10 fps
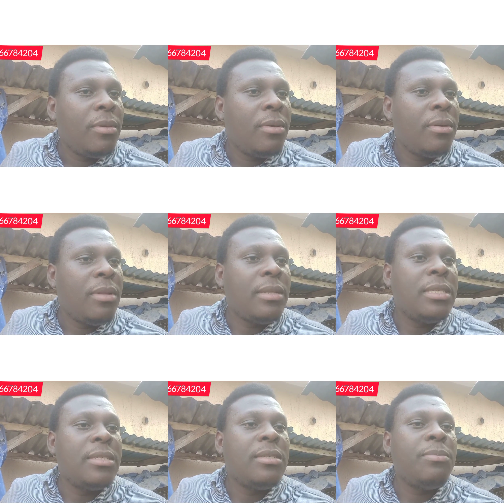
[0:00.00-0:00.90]
That
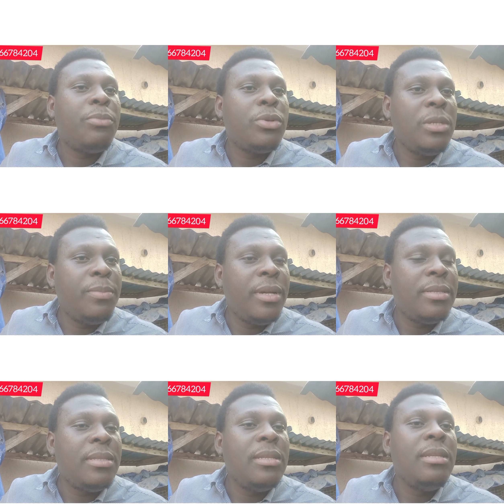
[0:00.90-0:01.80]
is poultry birds.
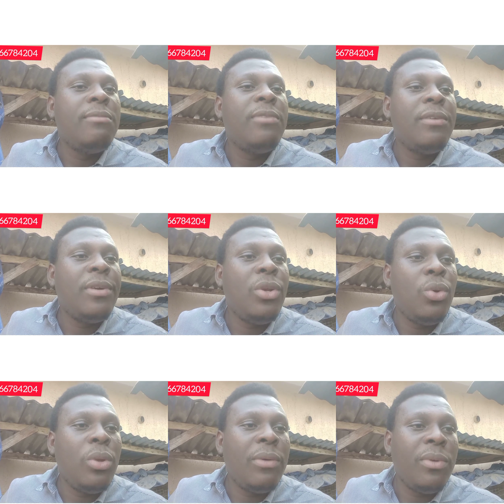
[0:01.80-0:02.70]
They need very, very low
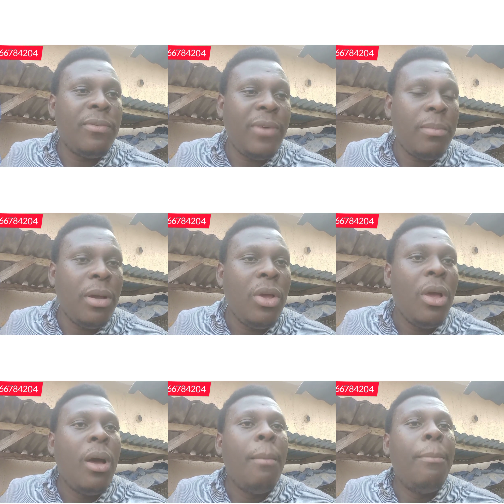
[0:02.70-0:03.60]
level of fiber.
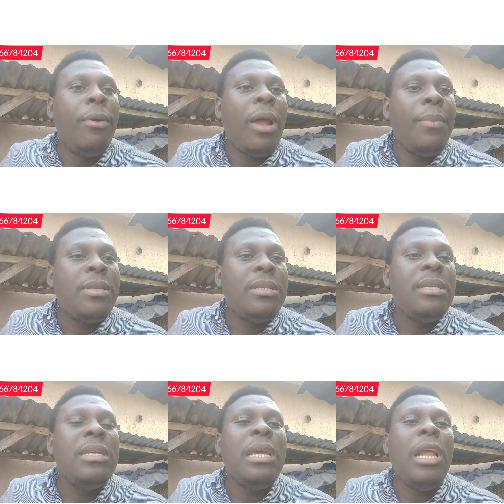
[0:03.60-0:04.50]
But rabbits
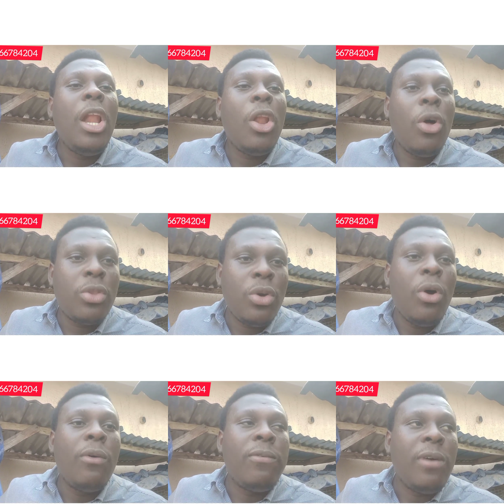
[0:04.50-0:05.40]
need a lot
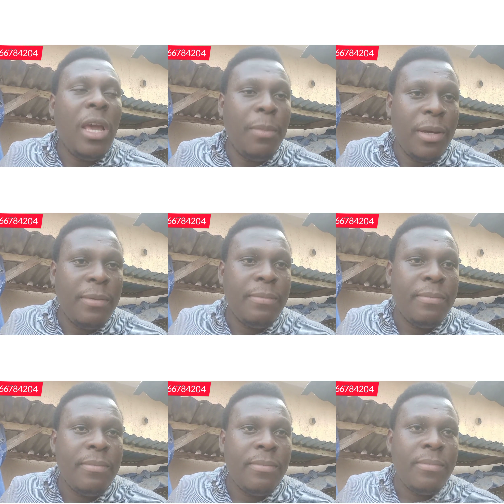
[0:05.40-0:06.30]
of fiber.
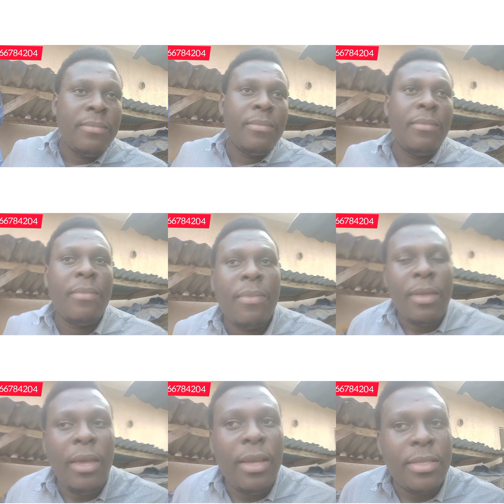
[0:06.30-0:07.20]

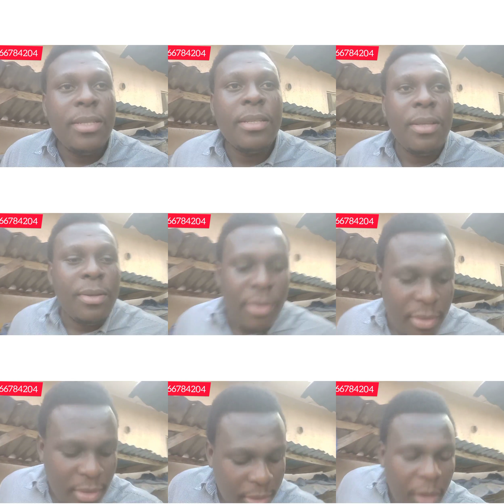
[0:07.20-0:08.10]
Are you getting it now?
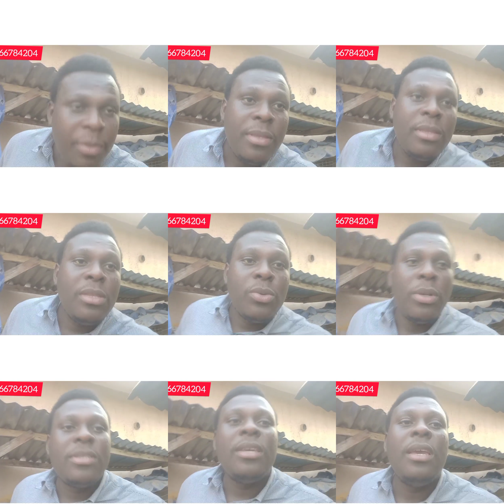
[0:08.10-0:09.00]
Rabbit needs
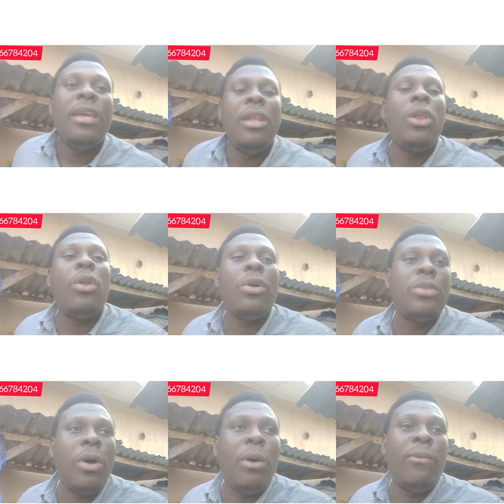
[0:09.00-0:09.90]
what? A lot
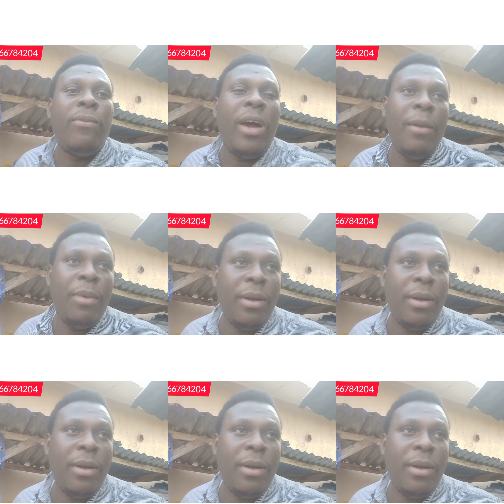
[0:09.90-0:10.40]
of fiber.